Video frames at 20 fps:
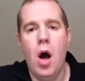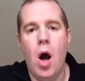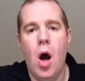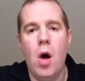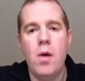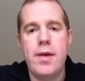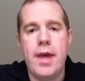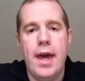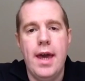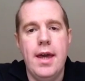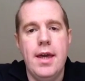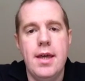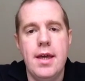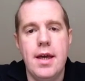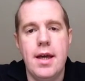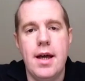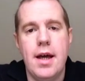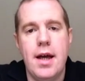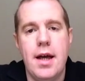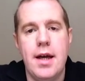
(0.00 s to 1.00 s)
Okay,
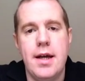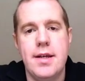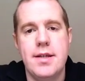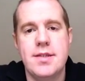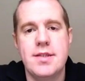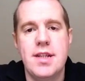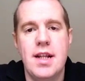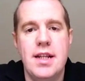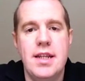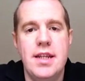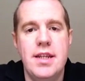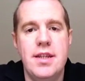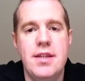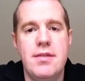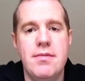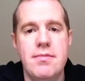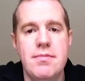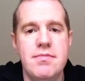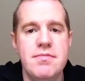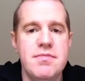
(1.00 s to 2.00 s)
slightly
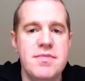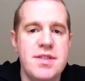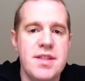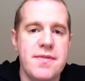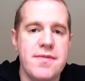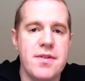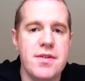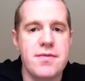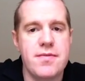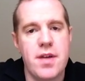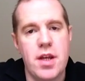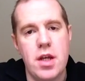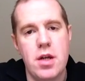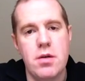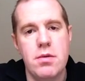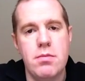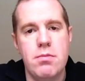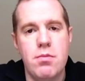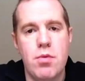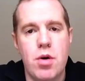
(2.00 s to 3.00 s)
different
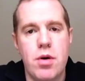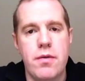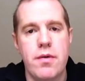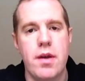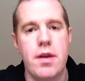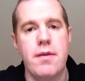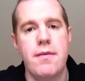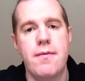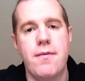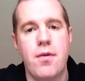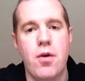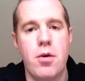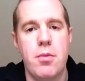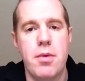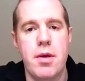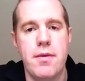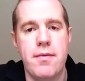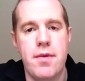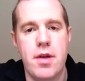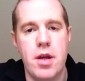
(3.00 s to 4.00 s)
video, more of an
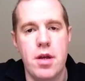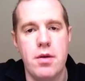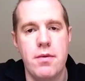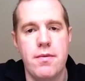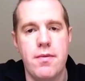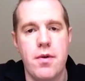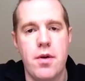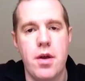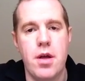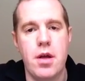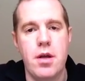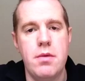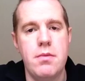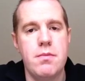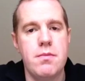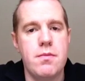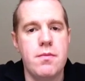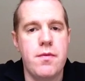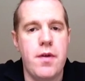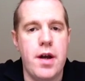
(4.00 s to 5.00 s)
informative video for you,
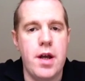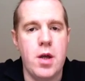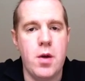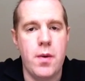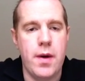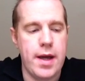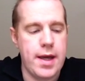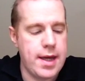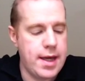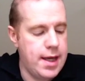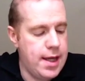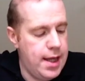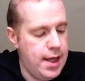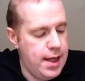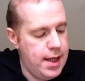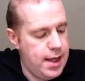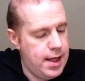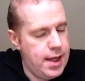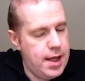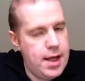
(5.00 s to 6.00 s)
very quick.
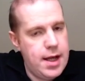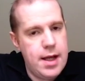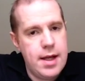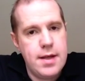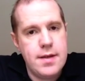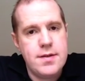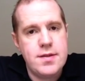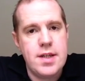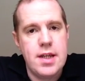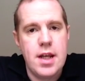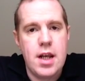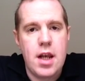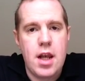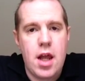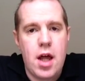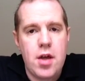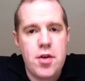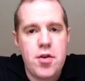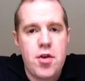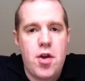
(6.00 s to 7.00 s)
Seen a
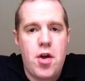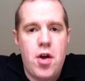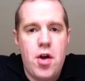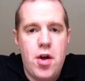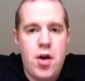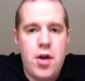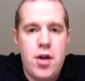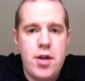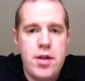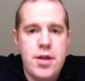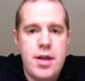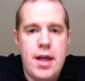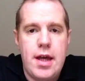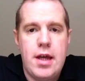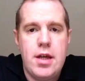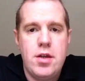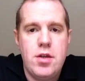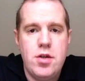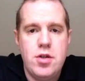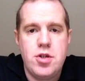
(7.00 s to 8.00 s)
lot on
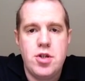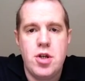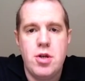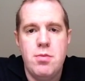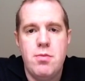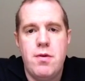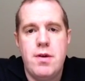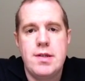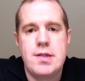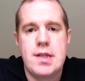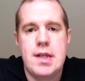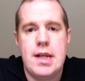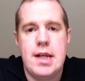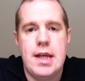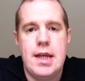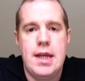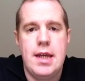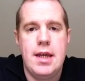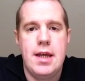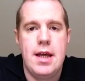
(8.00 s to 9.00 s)
YouTube
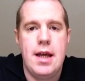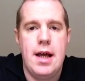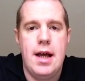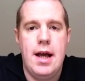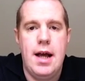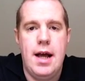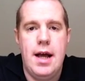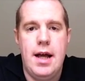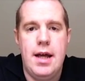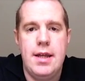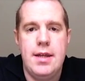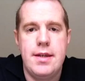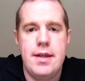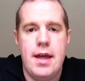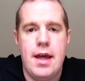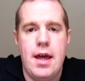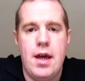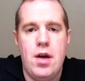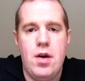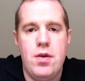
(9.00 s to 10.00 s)
recently and
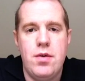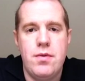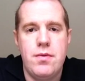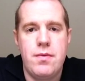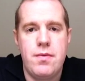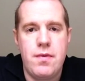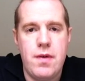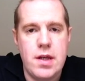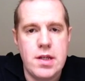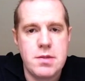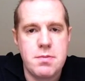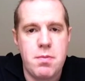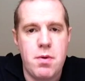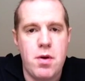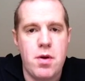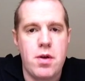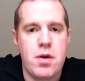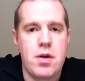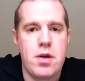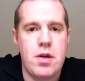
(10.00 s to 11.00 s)
on
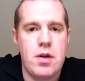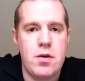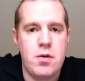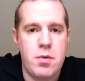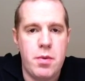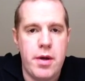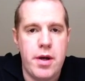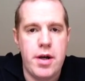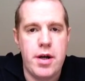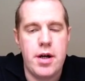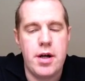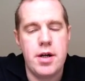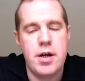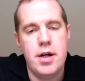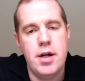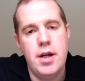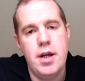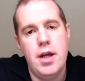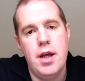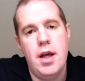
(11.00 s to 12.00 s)
Facebook and Twitter
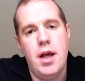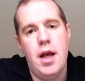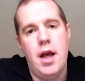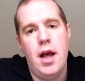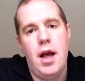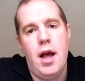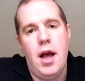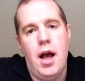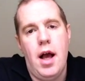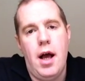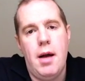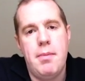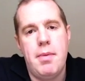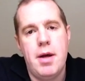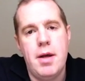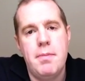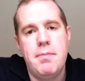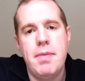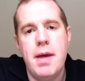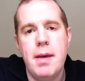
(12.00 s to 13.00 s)

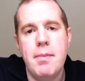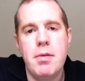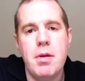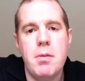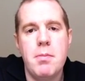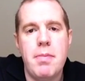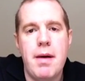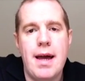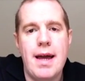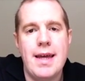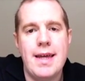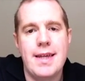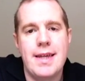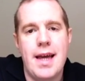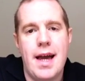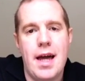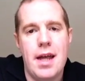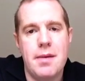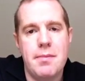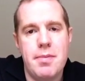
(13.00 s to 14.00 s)
about people buying
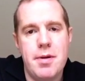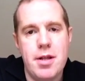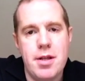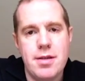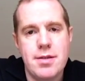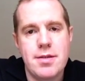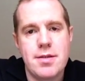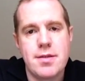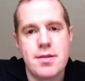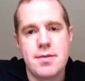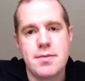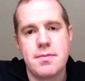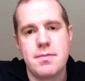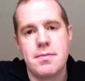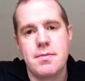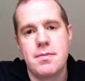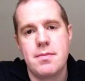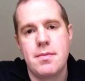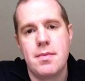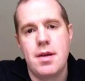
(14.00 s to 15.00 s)
catapults,
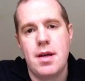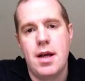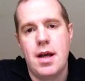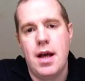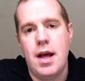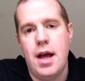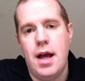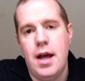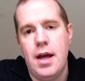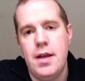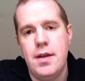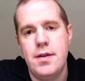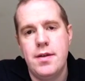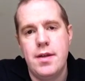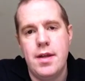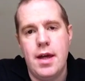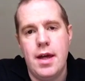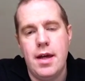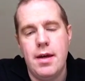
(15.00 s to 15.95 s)
and